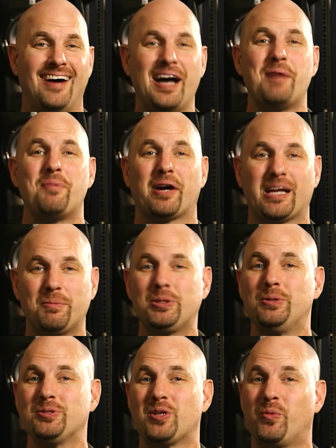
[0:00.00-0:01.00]
Hi, I'm Mark
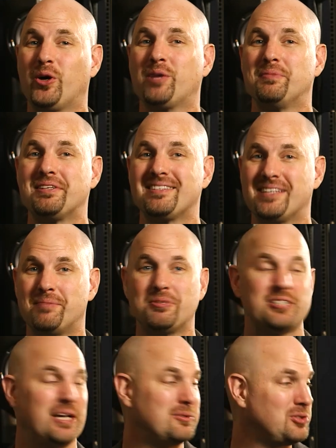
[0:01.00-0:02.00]
Edward Lewis, and welcome to
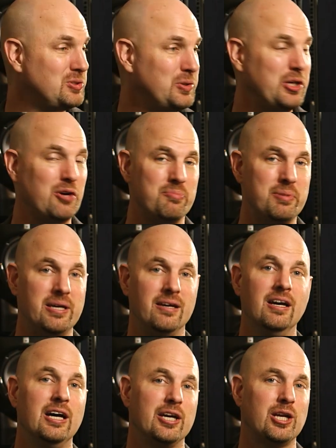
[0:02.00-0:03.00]
Cinema Sound Studio B.